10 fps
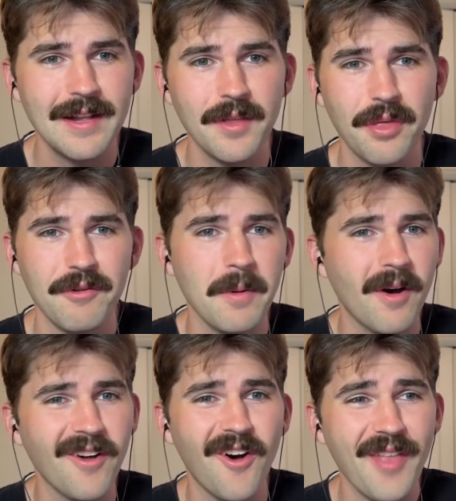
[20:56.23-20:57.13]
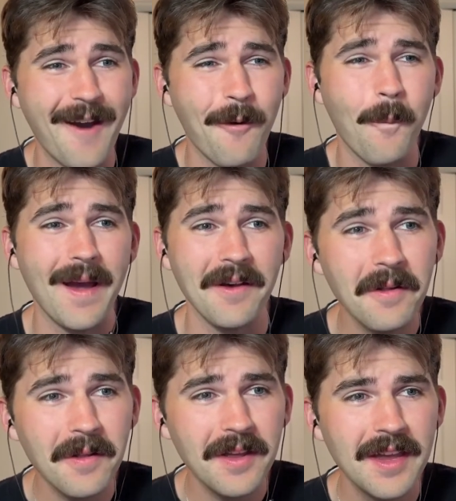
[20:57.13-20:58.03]
the 3 ball all that
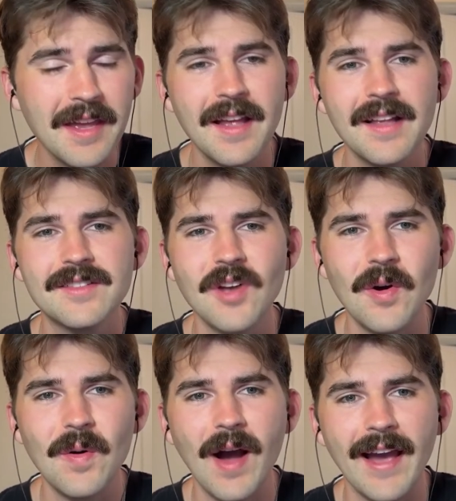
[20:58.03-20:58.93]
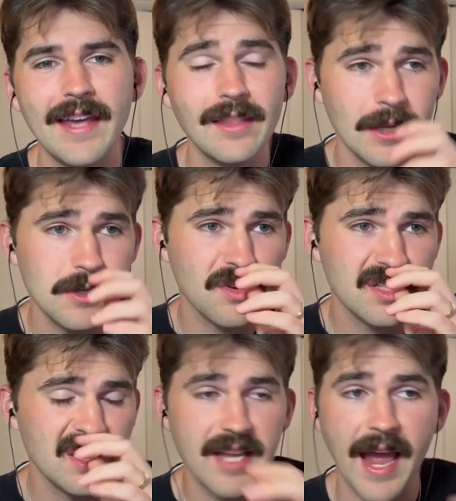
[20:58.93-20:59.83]
well. So I get the
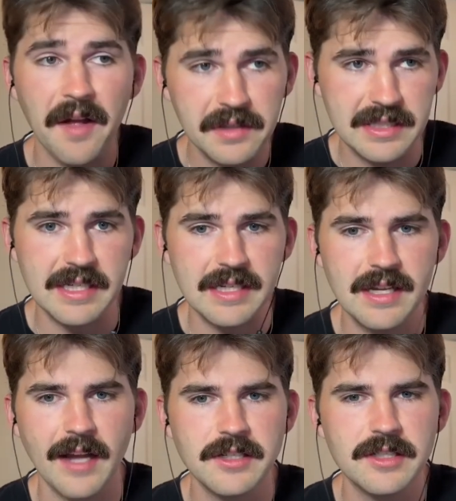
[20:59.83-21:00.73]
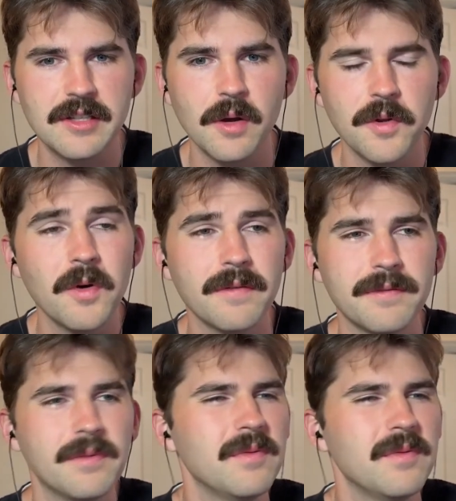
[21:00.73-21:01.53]
interest. He's talented. I just don't know if